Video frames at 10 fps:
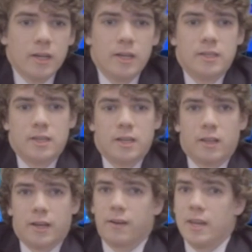Is it
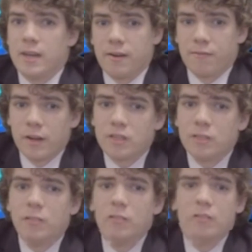like eating
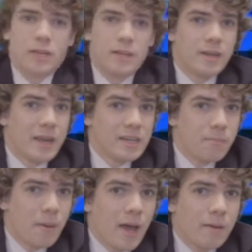vegetables? They taste
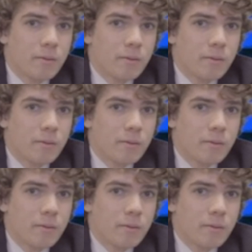bad,